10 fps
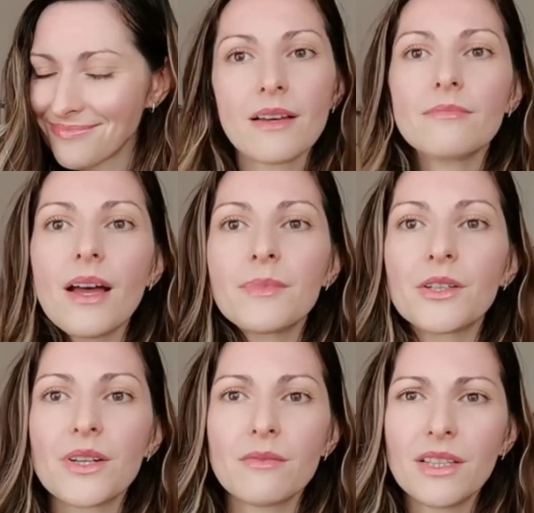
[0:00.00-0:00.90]
I'm
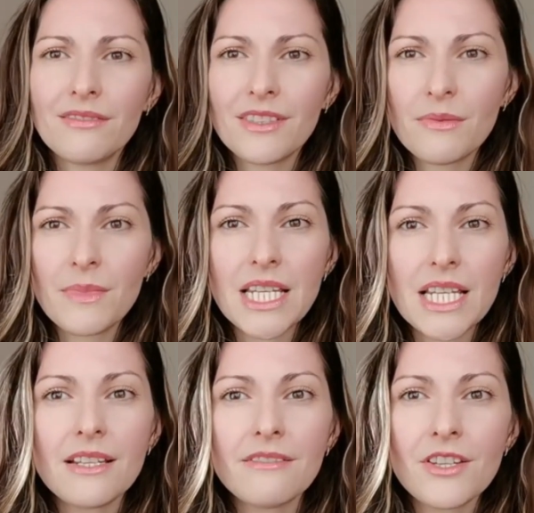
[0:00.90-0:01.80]
incredibly vitamin
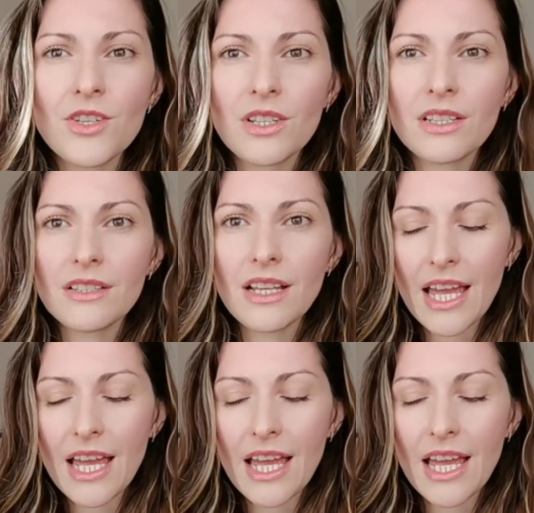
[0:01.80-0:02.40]
D deficient,